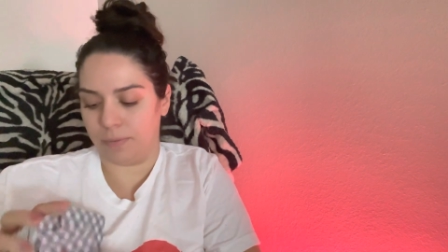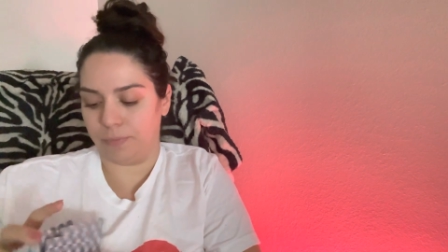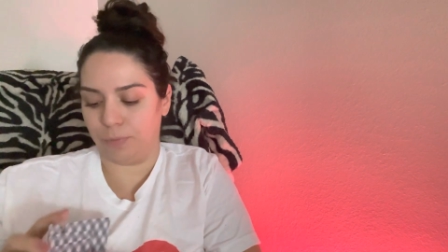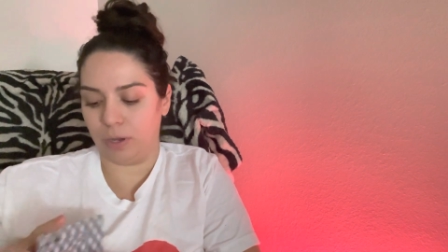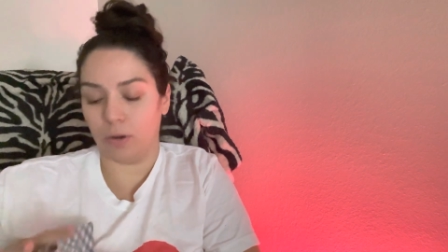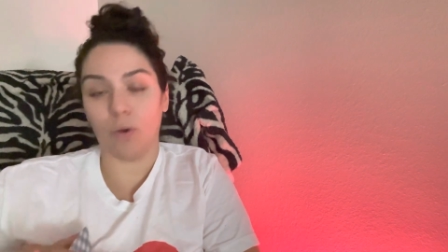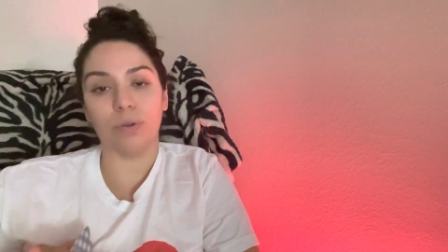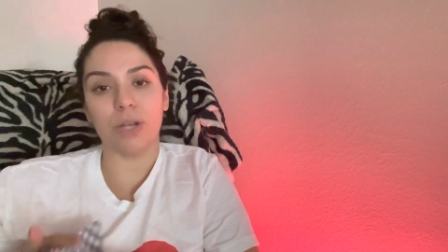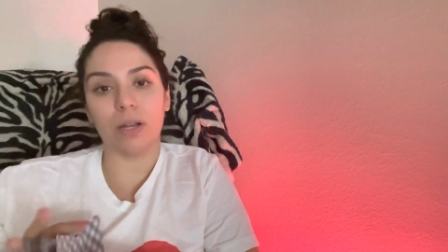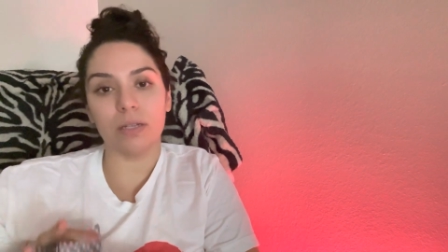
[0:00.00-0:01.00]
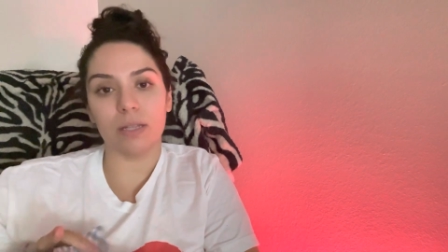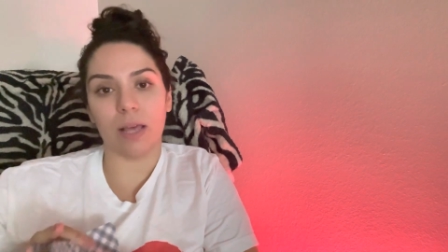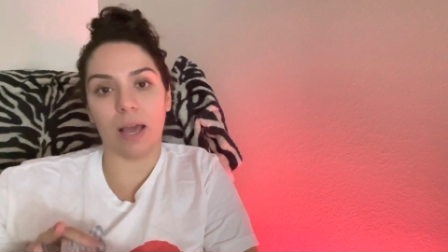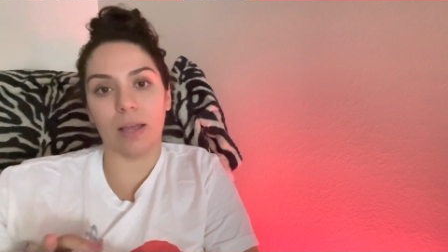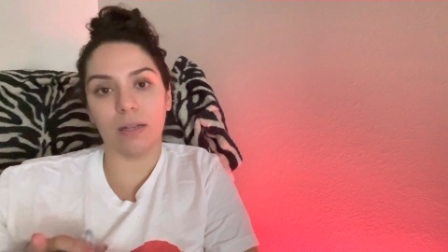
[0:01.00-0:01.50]
We can hold on to
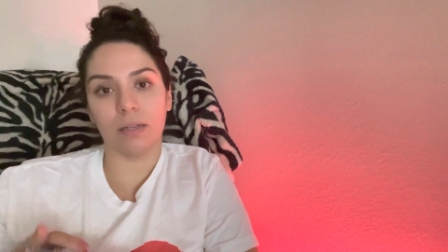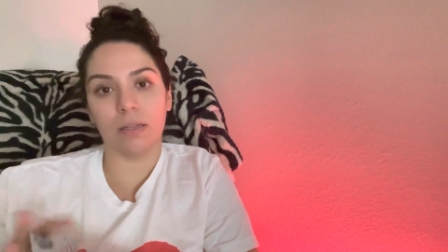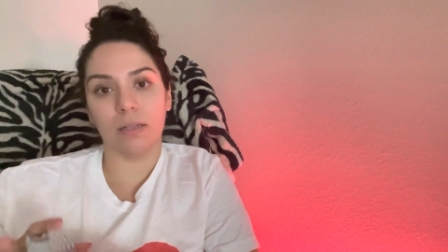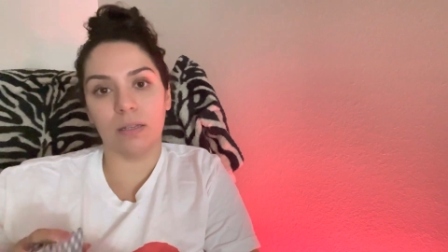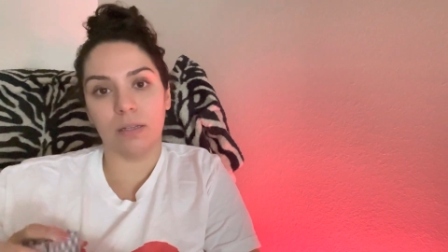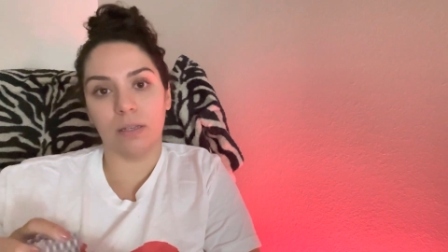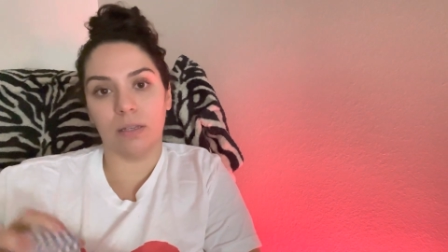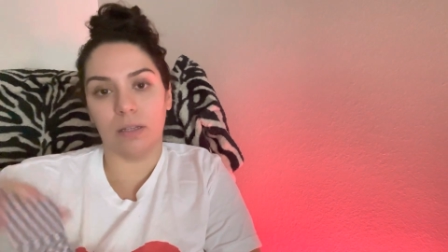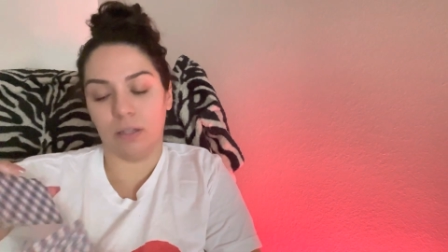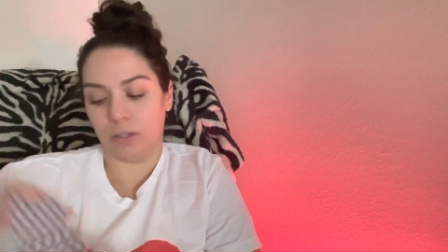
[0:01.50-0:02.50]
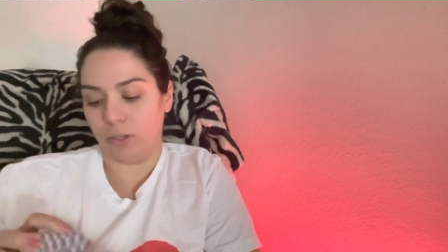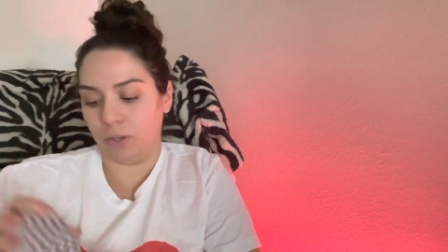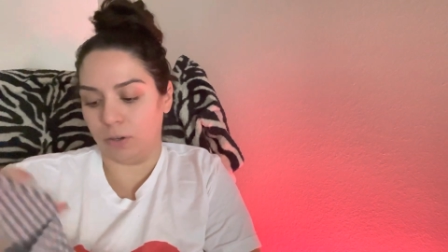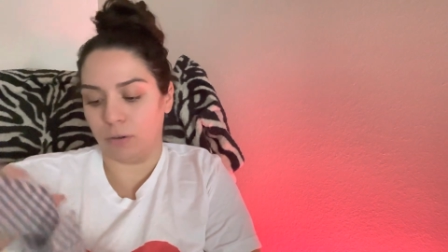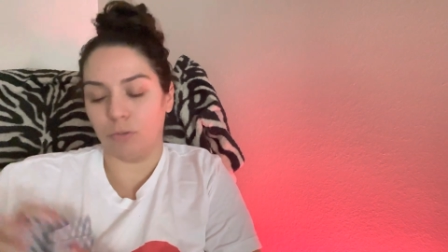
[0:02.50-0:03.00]
that.
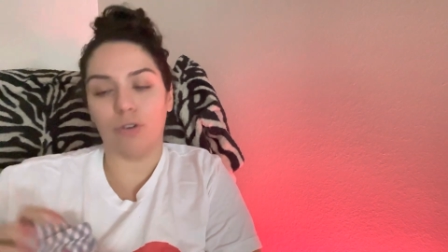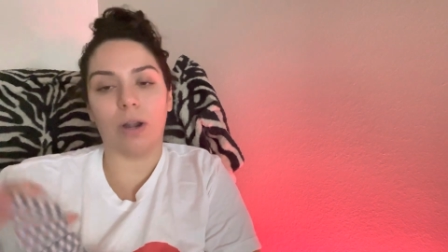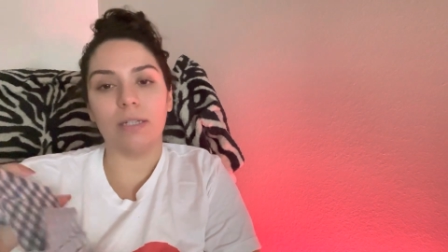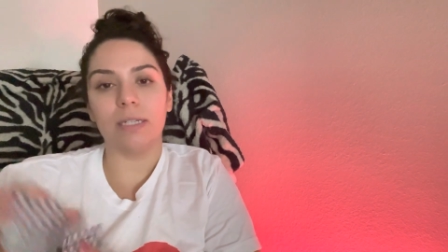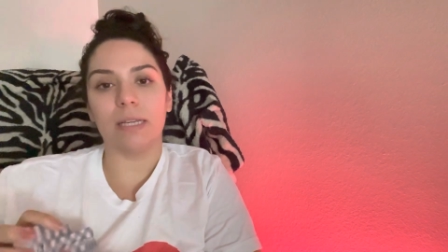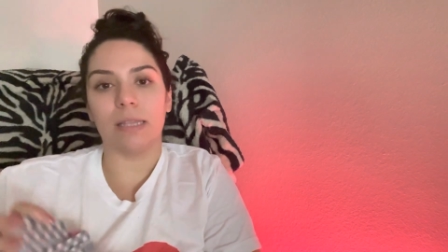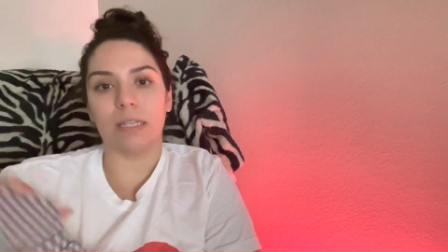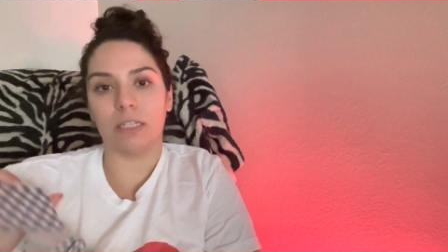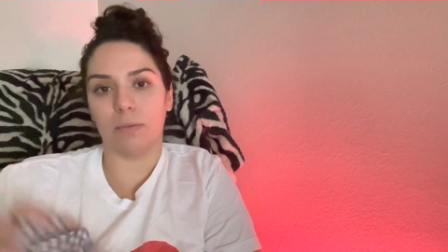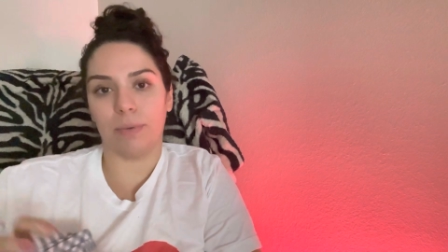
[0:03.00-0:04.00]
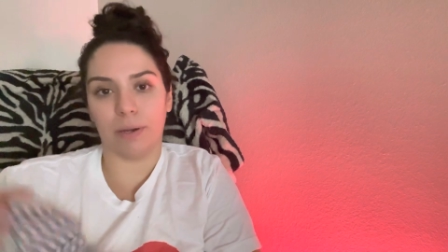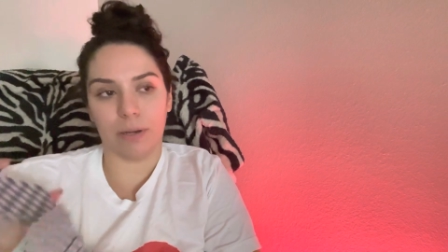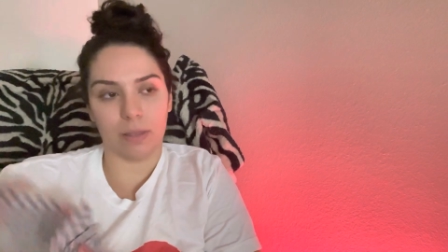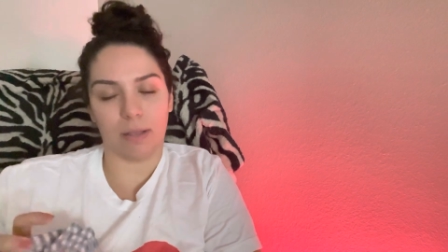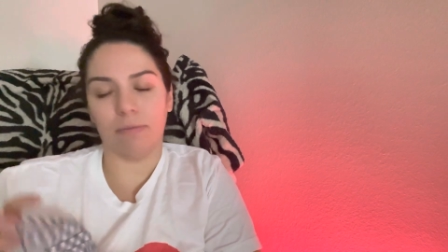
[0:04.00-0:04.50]
You know, trusting in the
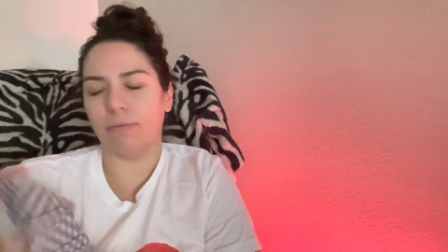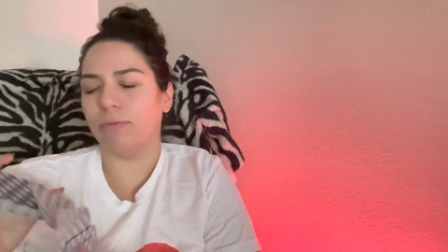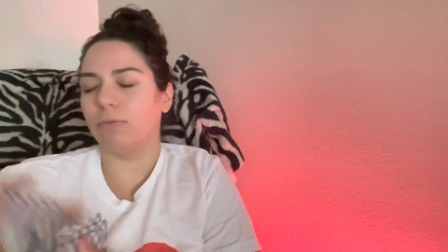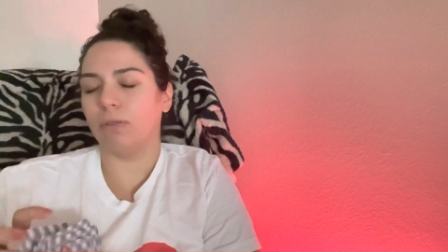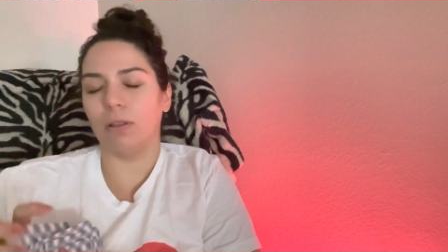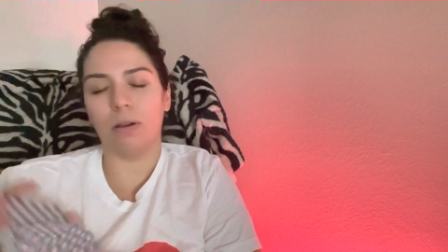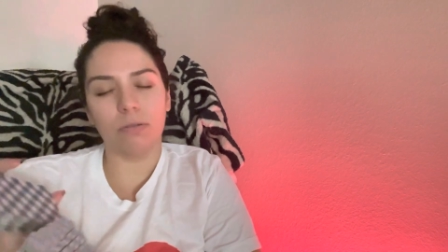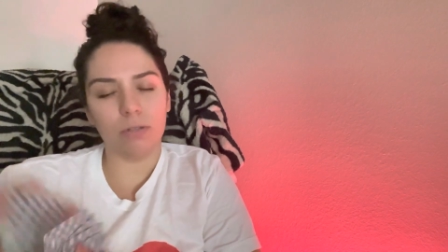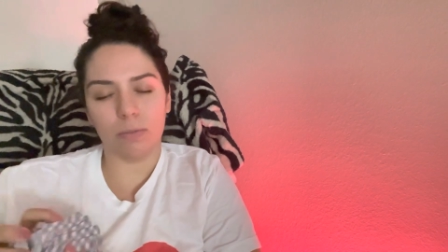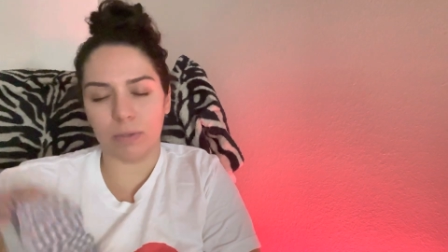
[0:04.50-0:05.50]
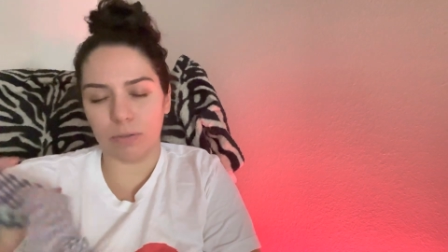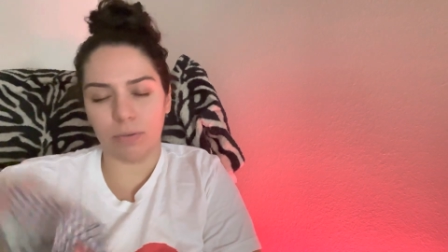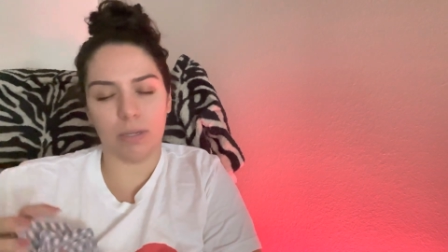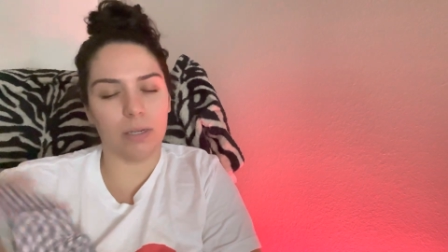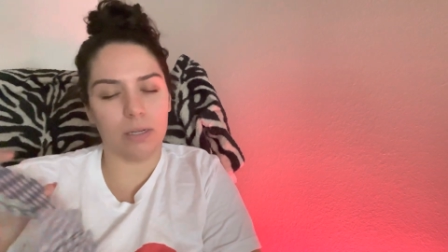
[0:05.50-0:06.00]
spirit that flows
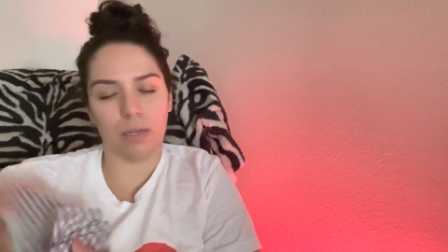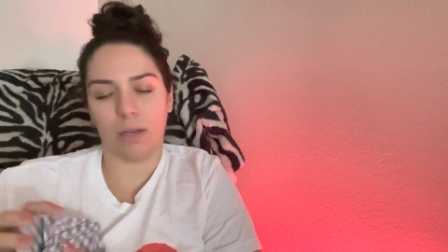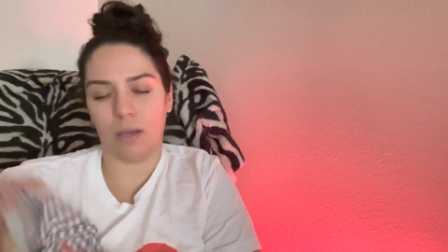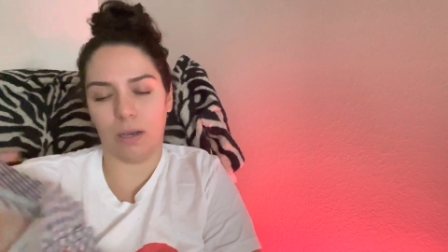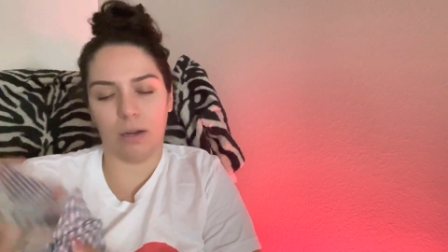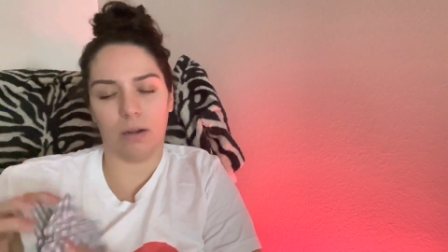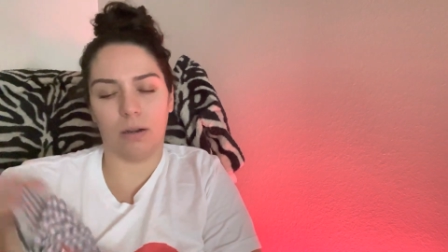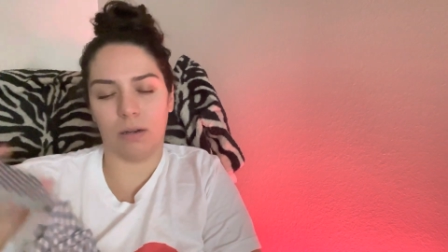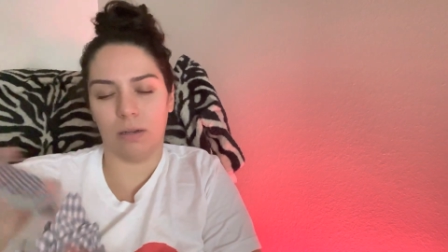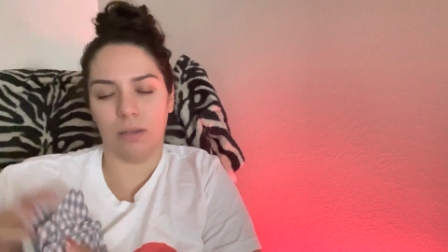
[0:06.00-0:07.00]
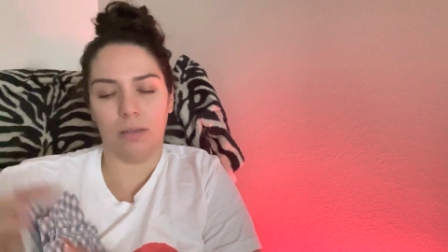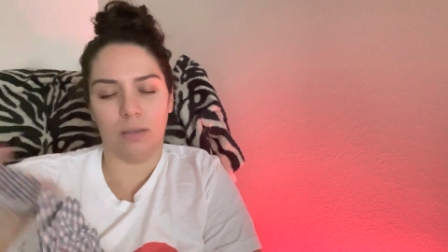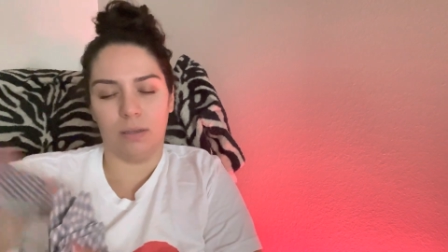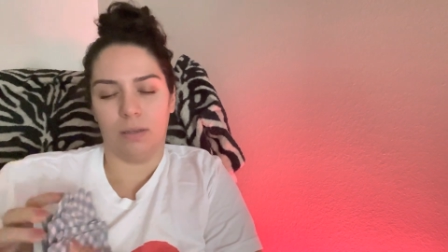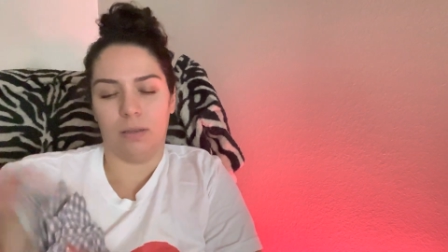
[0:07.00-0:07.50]
between our
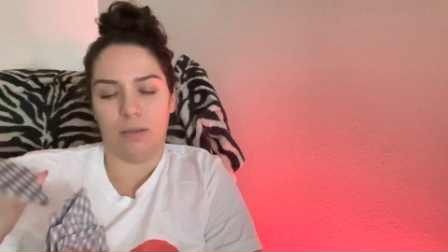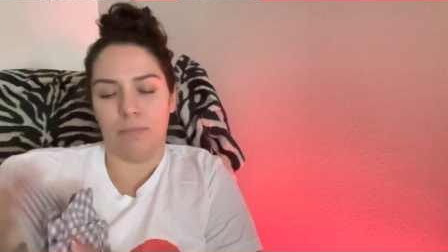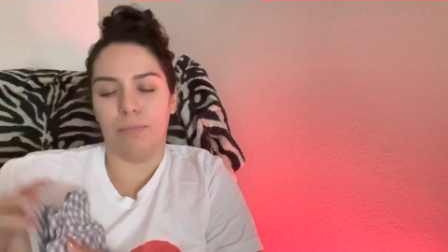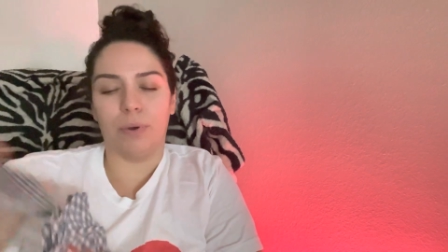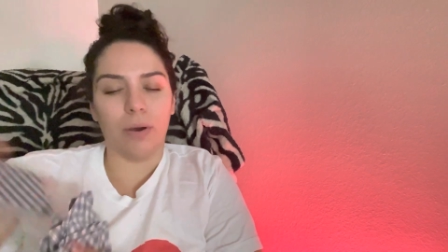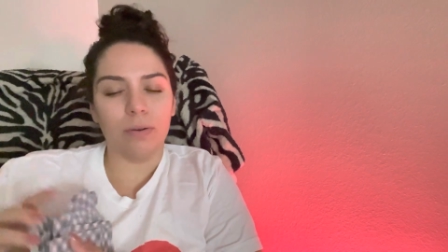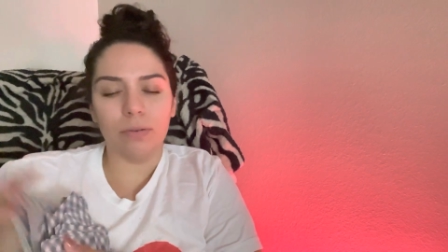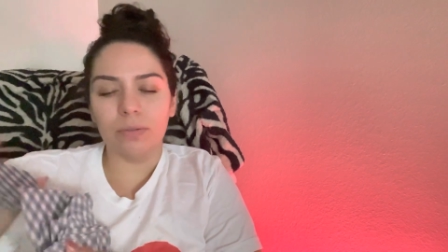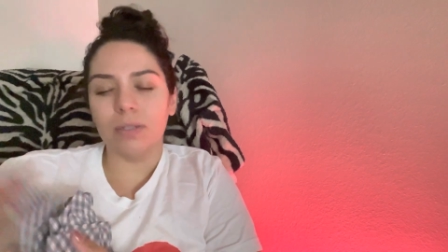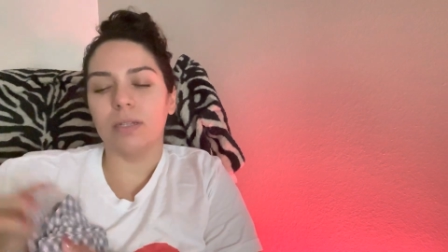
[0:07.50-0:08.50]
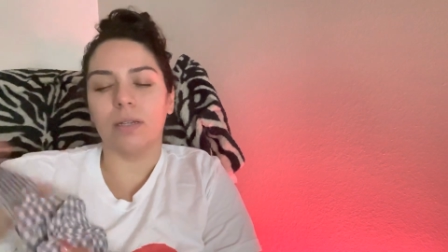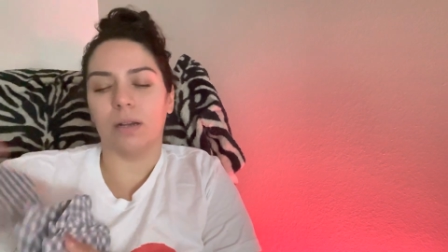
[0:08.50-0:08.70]
bones and